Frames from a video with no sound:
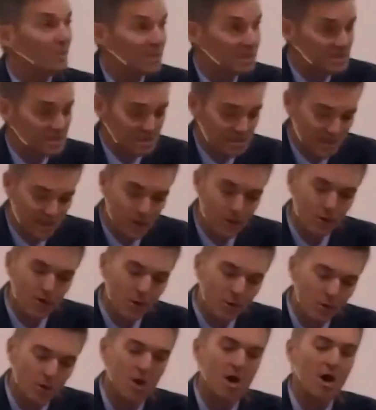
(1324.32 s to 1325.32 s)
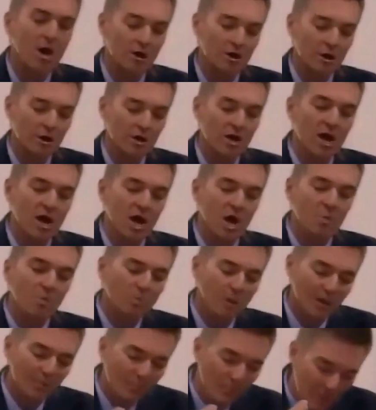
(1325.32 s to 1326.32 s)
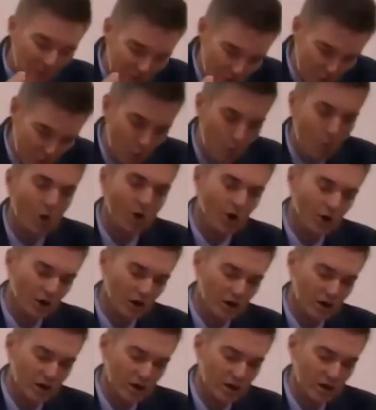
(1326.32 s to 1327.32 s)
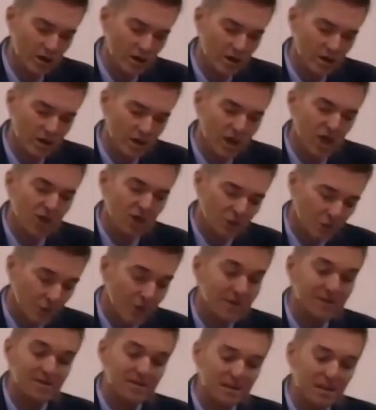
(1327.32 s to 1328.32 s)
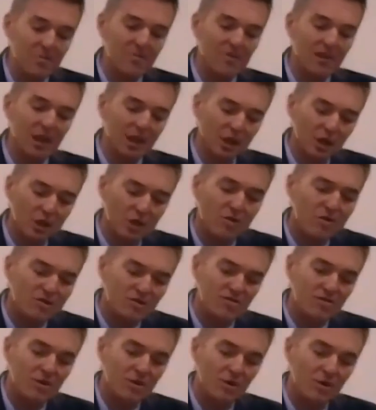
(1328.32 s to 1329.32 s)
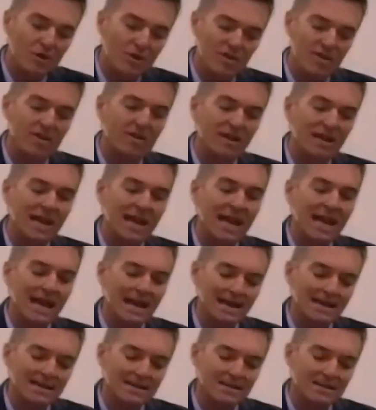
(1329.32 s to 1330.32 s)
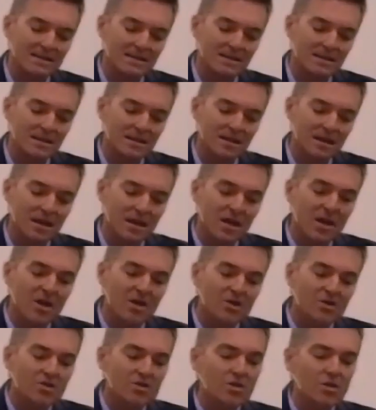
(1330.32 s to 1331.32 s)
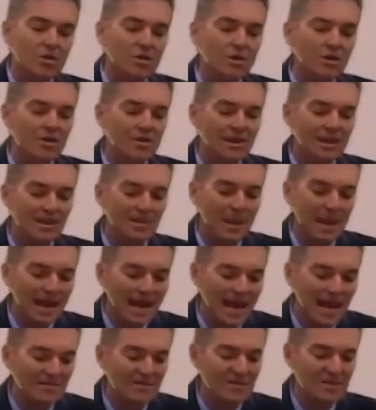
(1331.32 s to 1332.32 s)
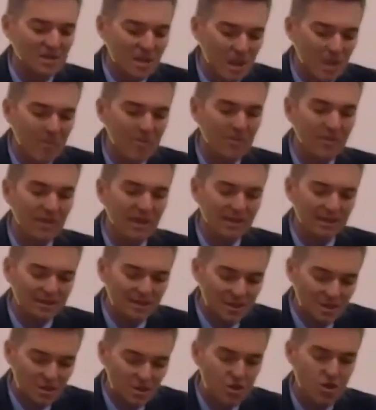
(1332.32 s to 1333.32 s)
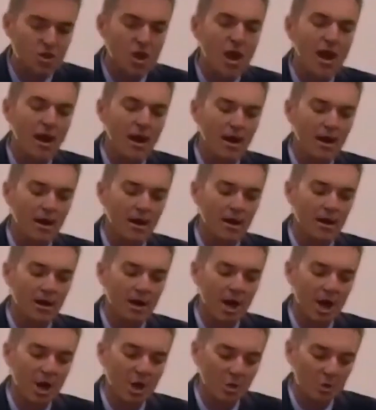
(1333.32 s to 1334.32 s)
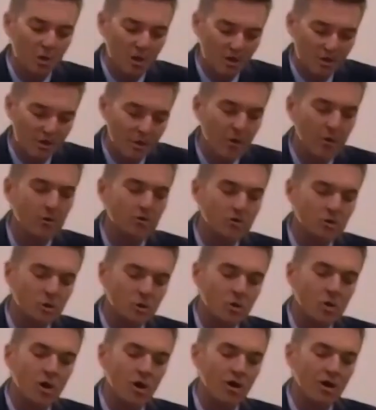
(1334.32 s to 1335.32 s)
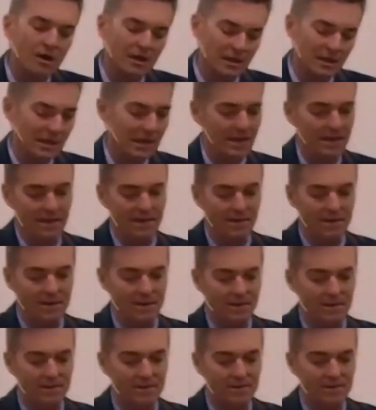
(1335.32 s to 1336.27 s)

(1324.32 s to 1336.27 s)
must steal no longer, but must work, doing something useful with their hands, so that they may have something to share with those who are in need.